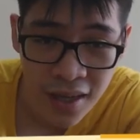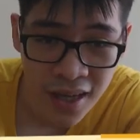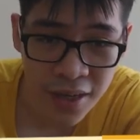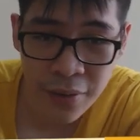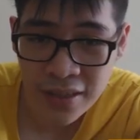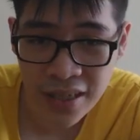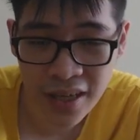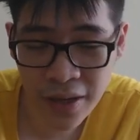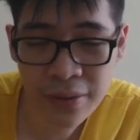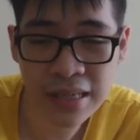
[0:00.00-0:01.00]
He resigned
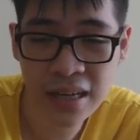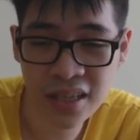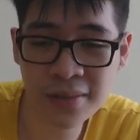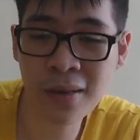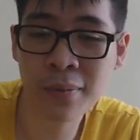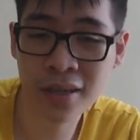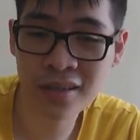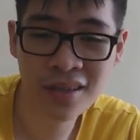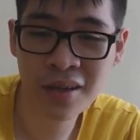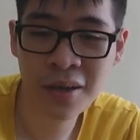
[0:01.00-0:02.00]
at this moment,
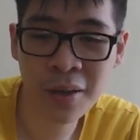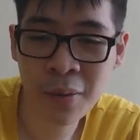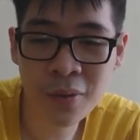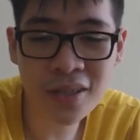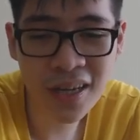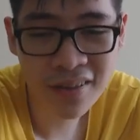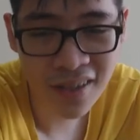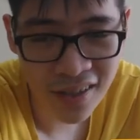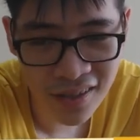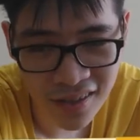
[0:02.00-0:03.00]
which I
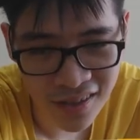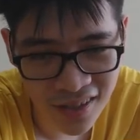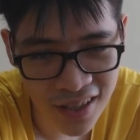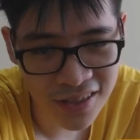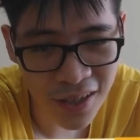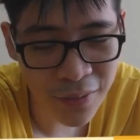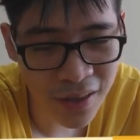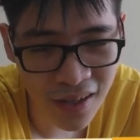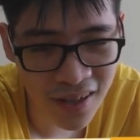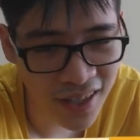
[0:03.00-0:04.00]
think is not really
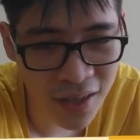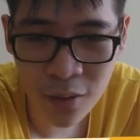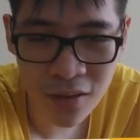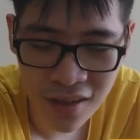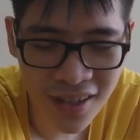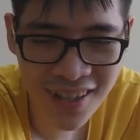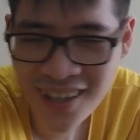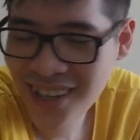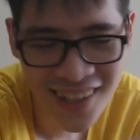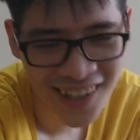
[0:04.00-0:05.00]
early at all.
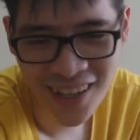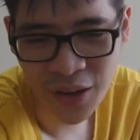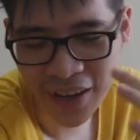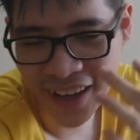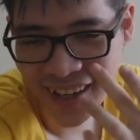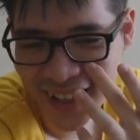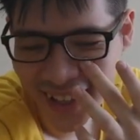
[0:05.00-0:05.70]
okay.